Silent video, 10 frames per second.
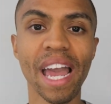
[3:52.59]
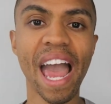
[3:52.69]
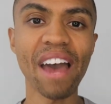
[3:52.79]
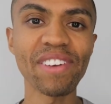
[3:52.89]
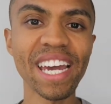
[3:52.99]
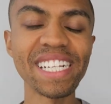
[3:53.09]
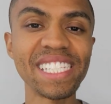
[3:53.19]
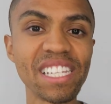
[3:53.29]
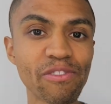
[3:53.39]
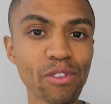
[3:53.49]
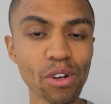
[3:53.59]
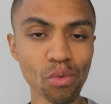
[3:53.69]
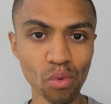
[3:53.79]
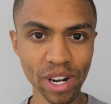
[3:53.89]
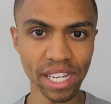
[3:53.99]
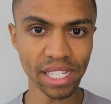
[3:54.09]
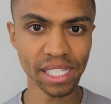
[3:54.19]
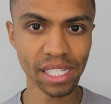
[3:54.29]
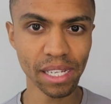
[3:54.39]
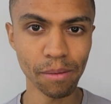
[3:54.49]
having a different
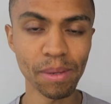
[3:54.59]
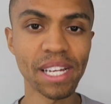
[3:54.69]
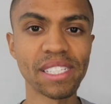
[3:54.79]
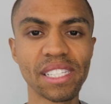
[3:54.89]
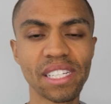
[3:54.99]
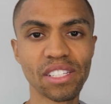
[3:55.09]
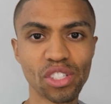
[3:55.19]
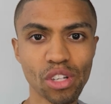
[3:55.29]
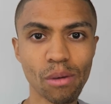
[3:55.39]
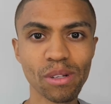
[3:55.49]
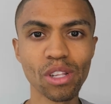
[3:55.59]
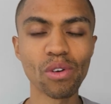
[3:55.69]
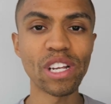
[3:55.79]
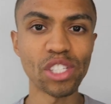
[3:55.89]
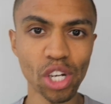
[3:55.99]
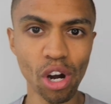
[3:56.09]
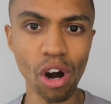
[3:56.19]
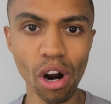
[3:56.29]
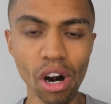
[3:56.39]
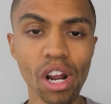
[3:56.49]
risk because it's an installment loan, it's a
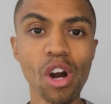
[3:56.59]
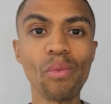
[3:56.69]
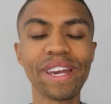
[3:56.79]
car.